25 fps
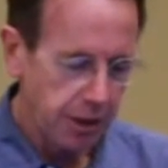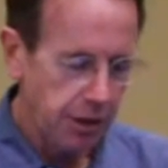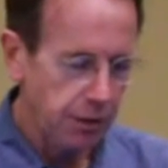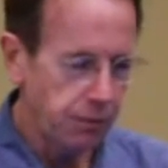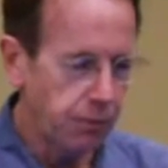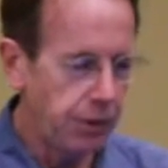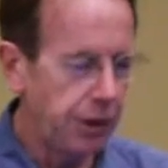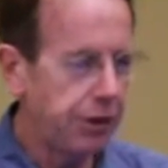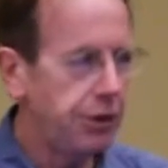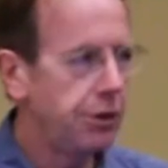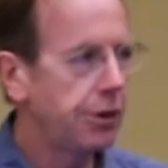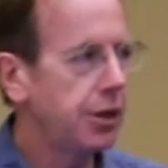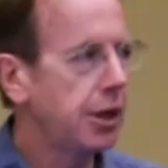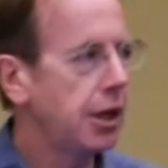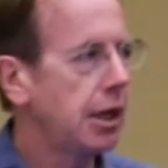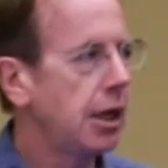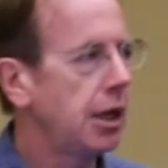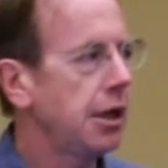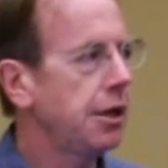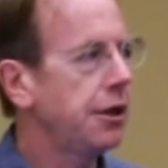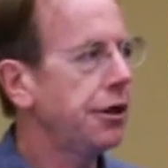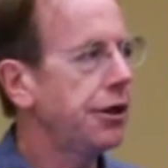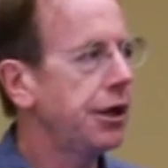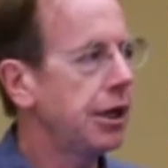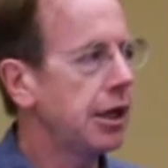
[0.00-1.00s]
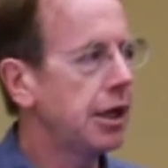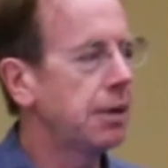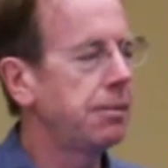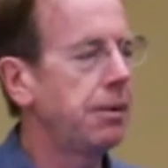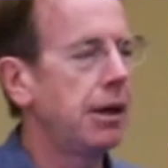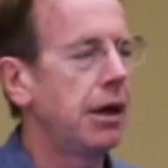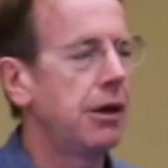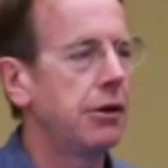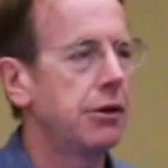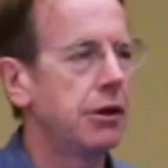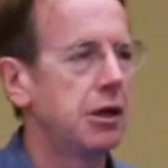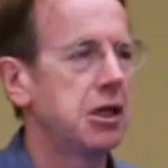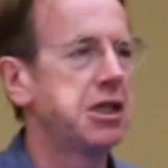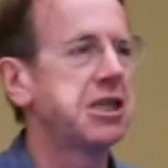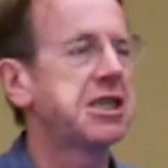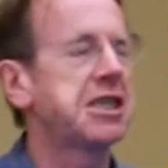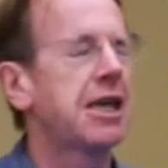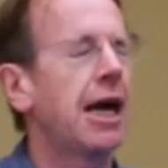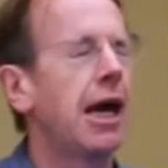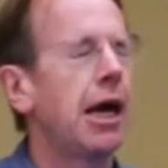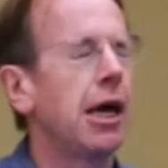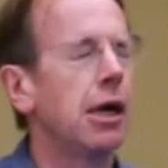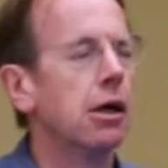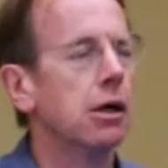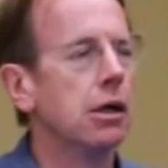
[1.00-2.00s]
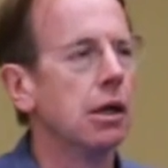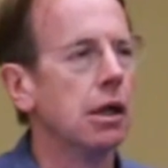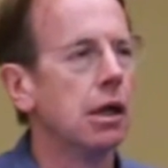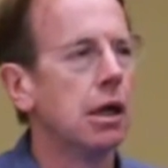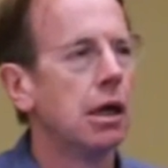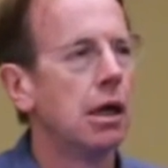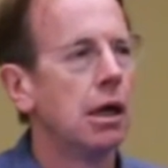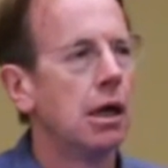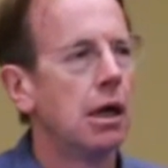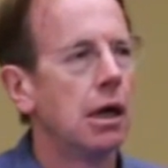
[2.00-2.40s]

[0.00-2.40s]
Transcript: when you kind of think about the scale,